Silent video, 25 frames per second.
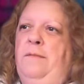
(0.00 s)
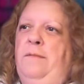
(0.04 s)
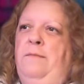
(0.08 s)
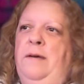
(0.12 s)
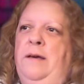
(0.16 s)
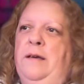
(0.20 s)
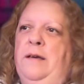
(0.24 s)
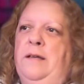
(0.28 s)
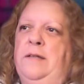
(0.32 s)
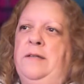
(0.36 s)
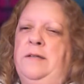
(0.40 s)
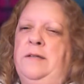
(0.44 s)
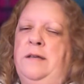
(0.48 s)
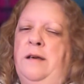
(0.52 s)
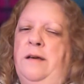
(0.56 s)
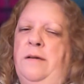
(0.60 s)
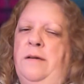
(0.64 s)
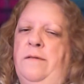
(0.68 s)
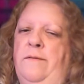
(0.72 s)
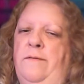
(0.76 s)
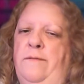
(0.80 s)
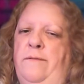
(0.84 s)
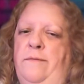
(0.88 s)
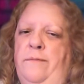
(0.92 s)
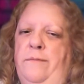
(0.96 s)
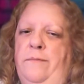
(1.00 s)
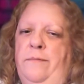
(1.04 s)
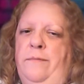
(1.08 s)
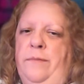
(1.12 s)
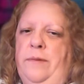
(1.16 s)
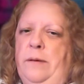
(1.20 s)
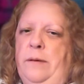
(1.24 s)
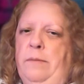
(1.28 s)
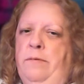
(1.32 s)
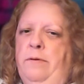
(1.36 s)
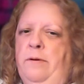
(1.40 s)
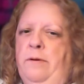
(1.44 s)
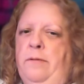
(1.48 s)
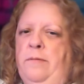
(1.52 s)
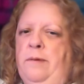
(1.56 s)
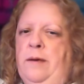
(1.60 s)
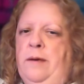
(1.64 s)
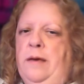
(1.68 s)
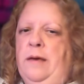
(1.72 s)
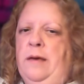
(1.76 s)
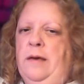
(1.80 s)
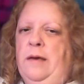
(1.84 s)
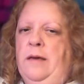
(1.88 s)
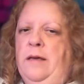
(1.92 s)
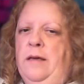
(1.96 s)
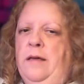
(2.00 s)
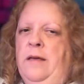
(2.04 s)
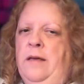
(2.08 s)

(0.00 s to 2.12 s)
because they put me,